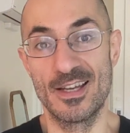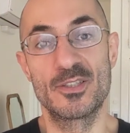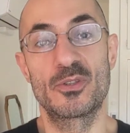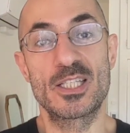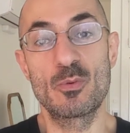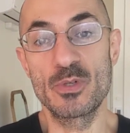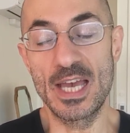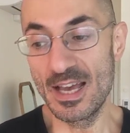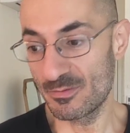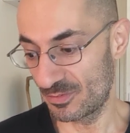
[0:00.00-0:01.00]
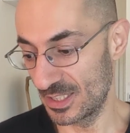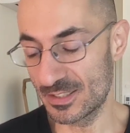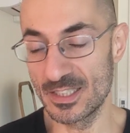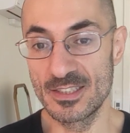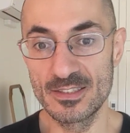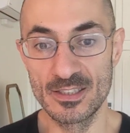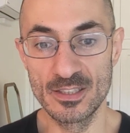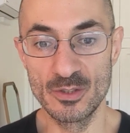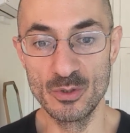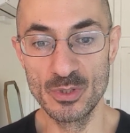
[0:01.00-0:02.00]
And so that's what we have. This is
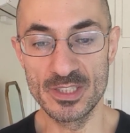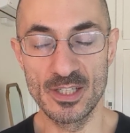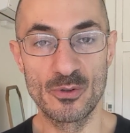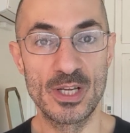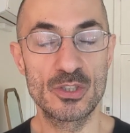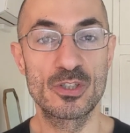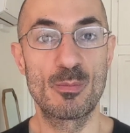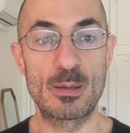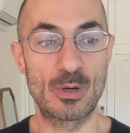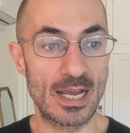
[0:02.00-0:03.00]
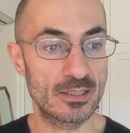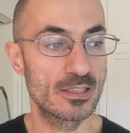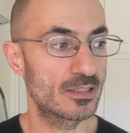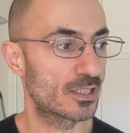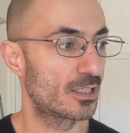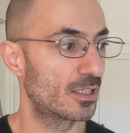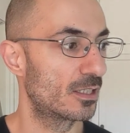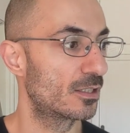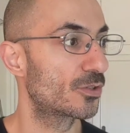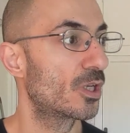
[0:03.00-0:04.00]
the newest iteration of my practice. It
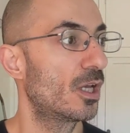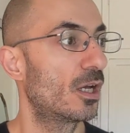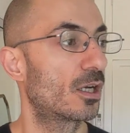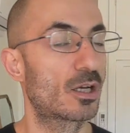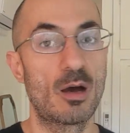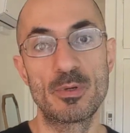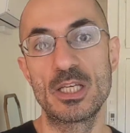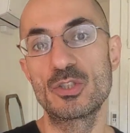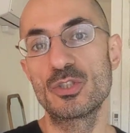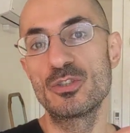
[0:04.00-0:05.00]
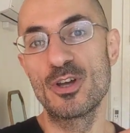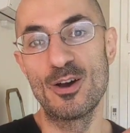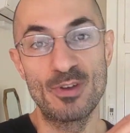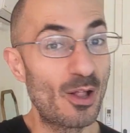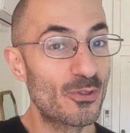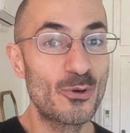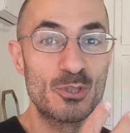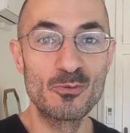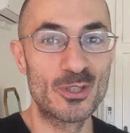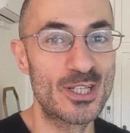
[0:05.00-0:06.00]
is a combination of health
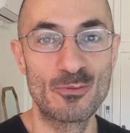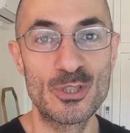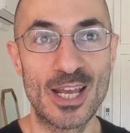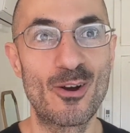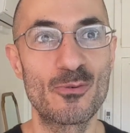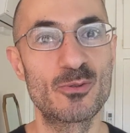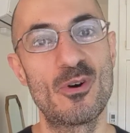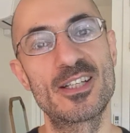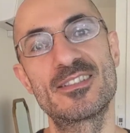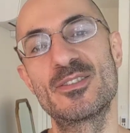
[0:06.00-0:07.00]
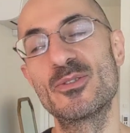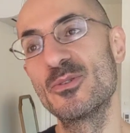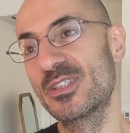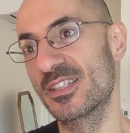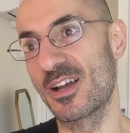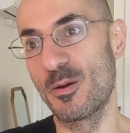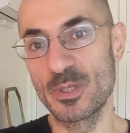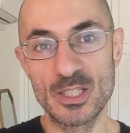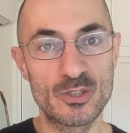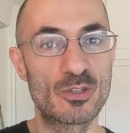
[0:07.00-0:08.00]
coaching, which I always wanted to do. It's a
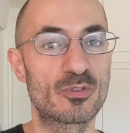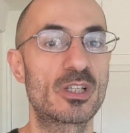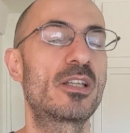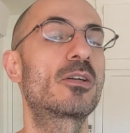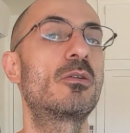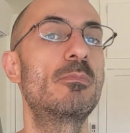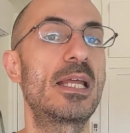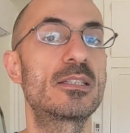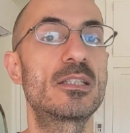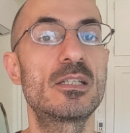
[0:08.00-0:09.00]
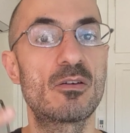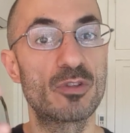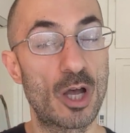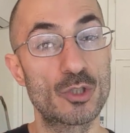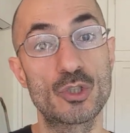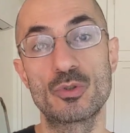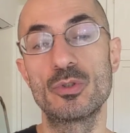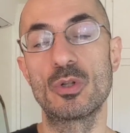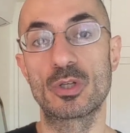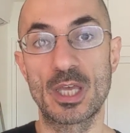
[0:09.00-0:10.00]
combination of clinical medicine, of
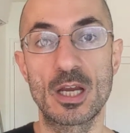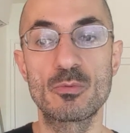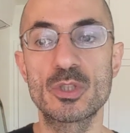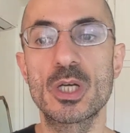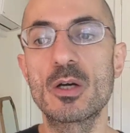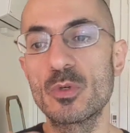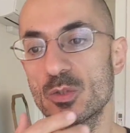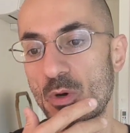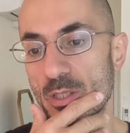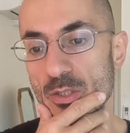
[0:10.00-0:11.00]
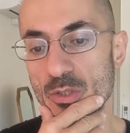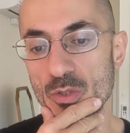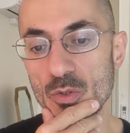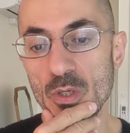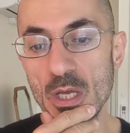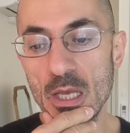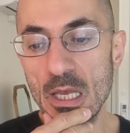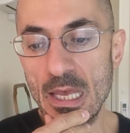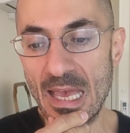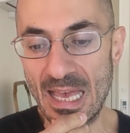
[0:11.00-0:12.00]
longitudinal care, which I always wanted to do.
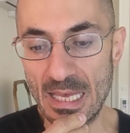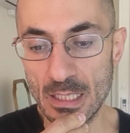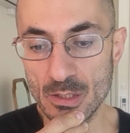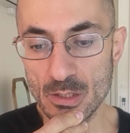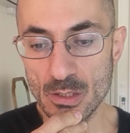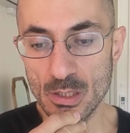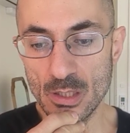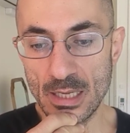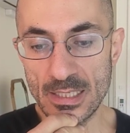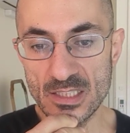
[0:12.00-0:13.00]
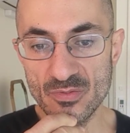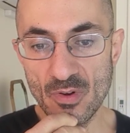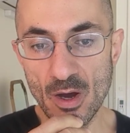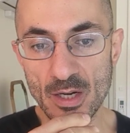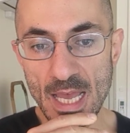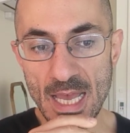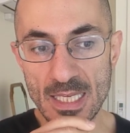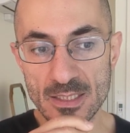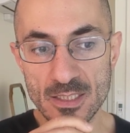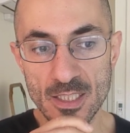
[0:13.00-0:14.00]
And as far
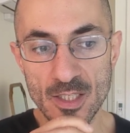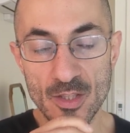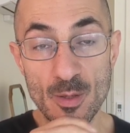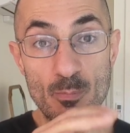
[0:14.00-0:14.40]
as the